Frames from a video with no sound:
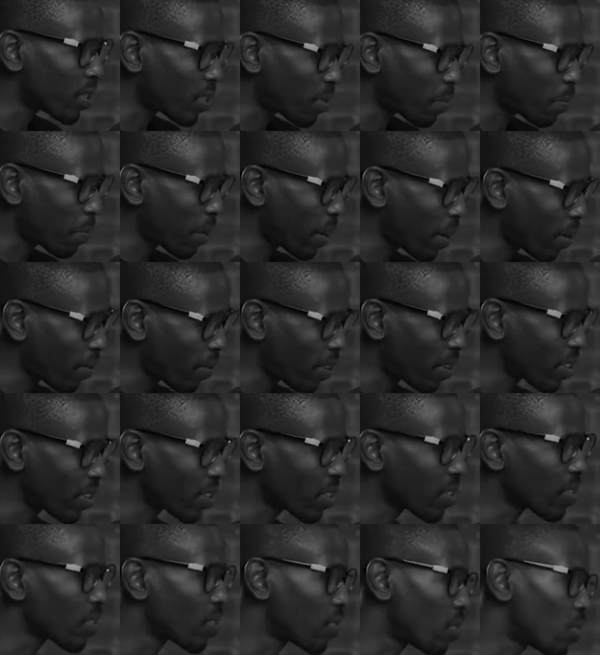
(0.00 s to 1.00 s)
as a parent,
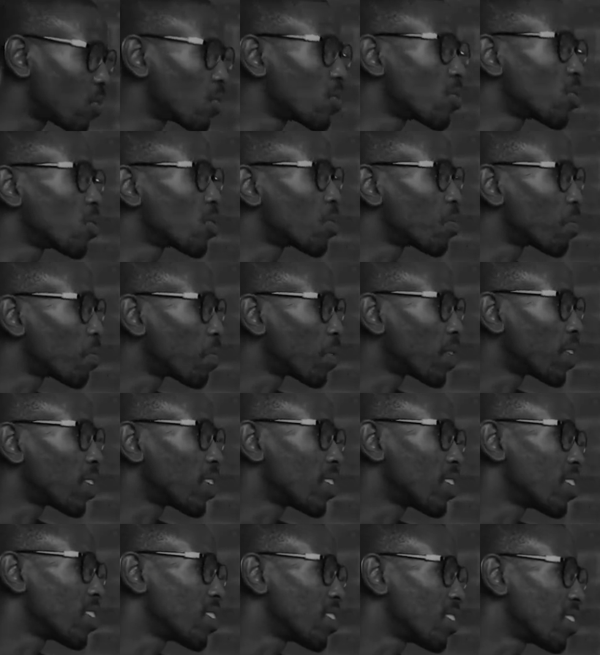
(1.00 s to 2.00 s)
you could
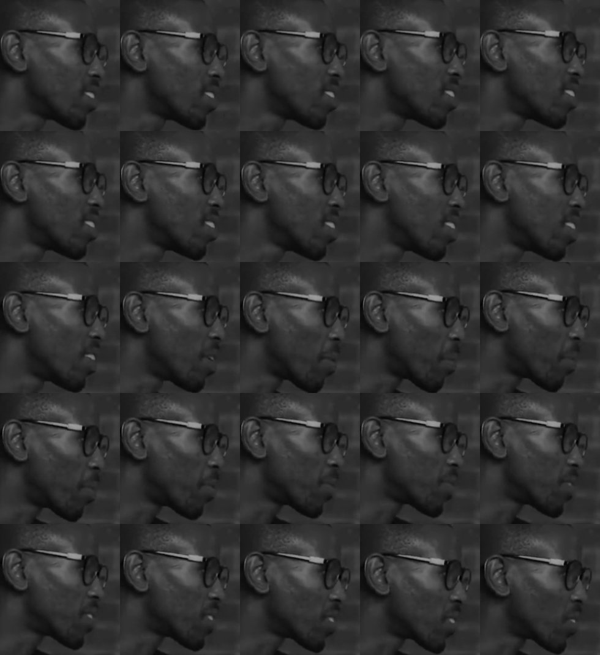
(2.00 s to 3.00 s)
be in a
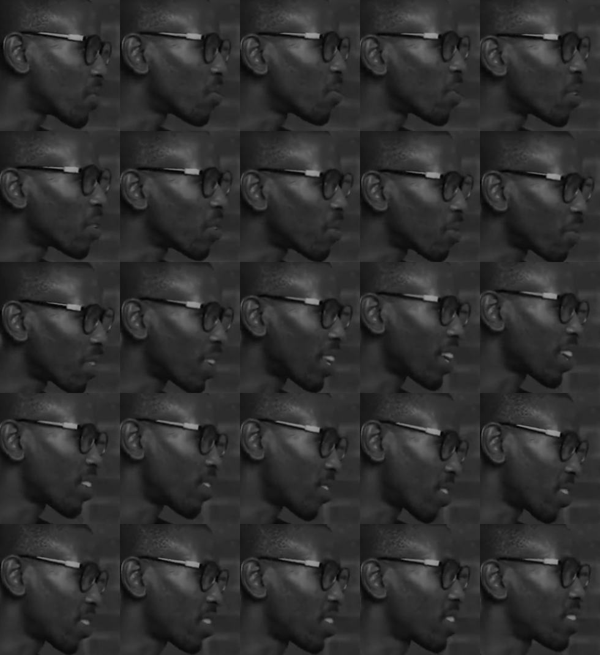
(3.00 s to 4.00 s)
position where you feel like,
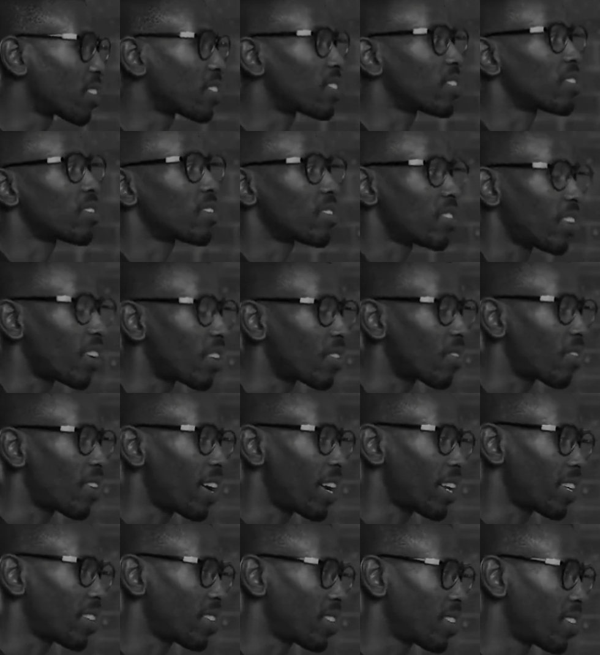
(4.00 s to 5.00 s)
okay, this is not
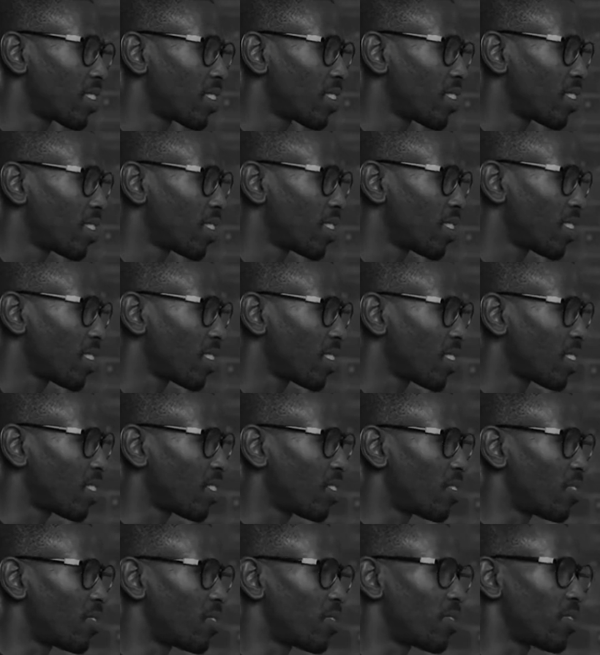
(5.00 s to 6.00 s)
right.
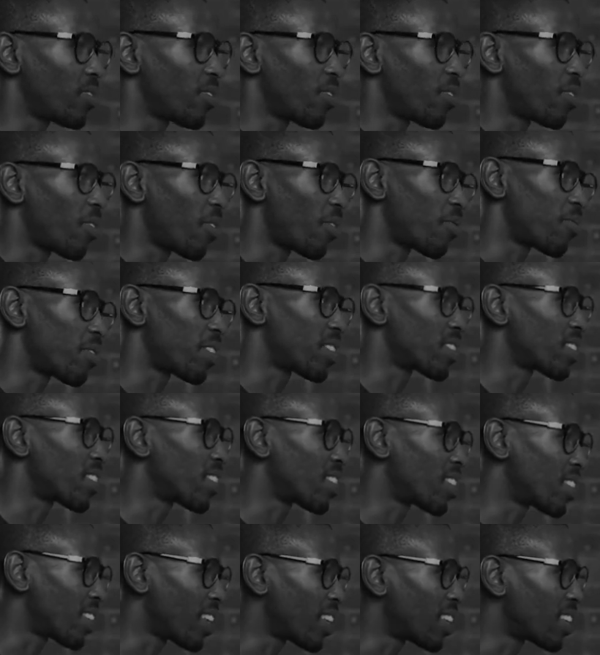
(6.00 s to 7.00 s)

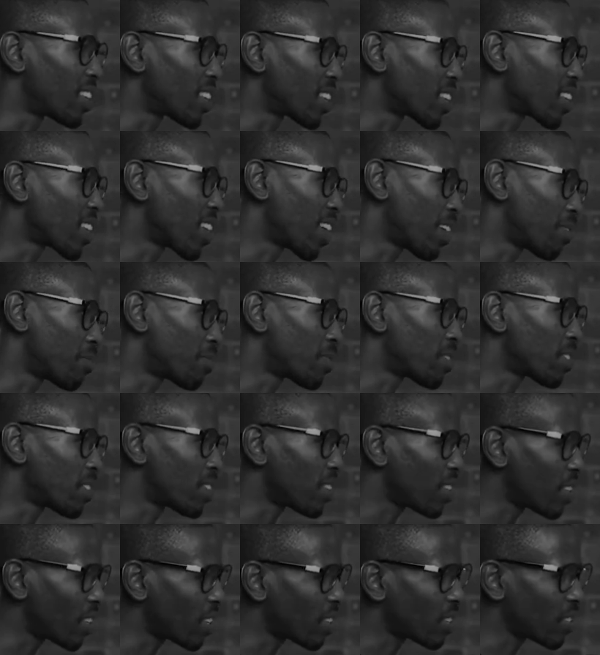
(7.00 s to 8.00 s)
Obviously then comes
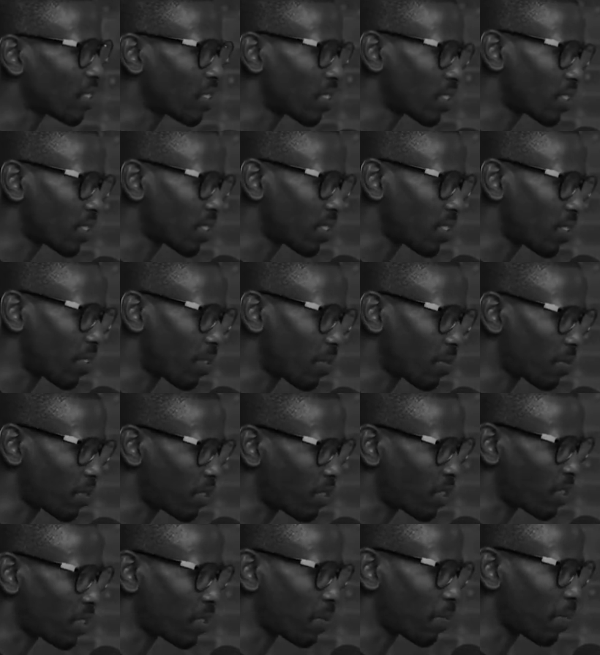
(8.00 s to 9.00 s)
in the issue of
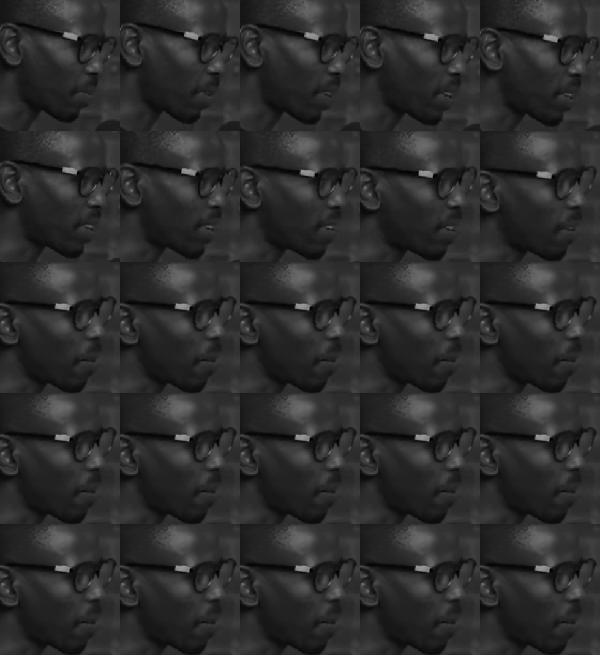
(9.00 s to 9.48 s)
discipline.